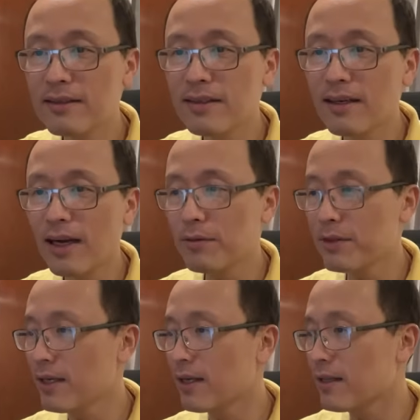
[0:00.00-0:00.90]
I don't
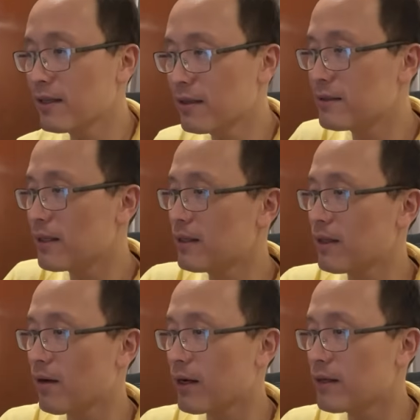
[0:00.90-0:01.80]
think the article is taken
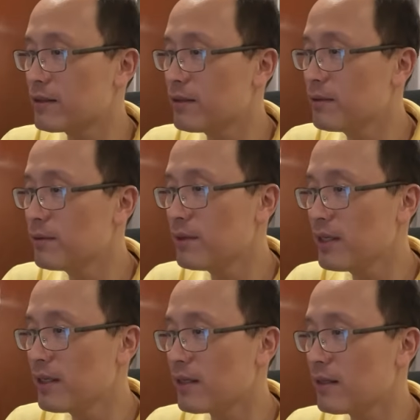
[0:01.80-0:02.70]
down. I can still
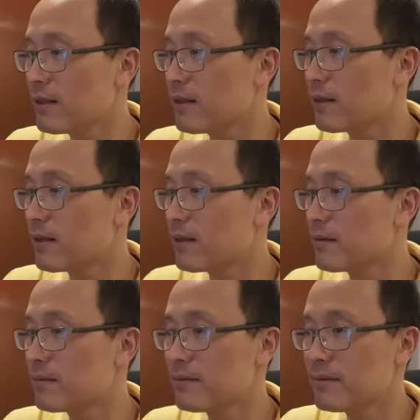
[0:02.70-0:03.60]
read it.
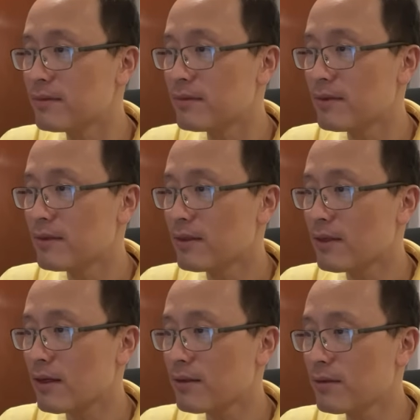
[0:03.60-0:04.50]

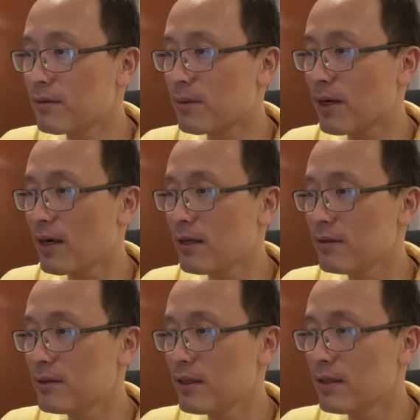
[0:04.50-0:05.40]
I don't know why you
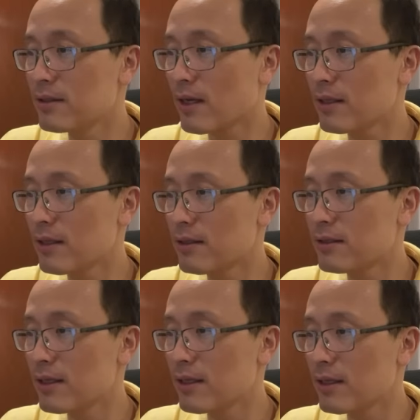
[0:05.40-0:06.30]
say this article is
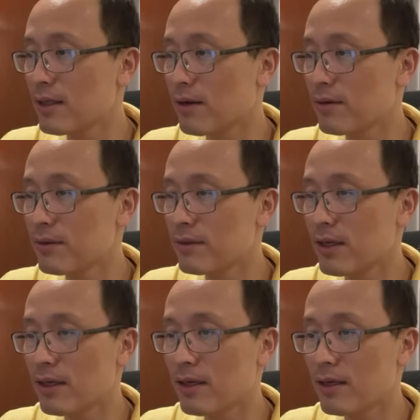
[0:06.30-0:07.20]
taken down.
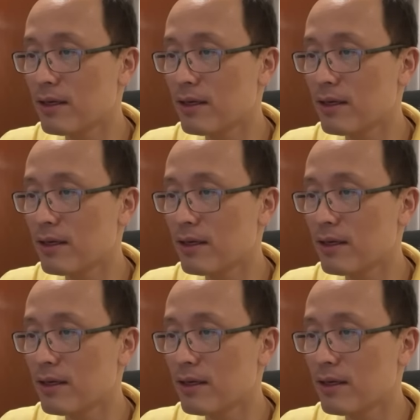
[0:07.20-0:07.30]
Okay.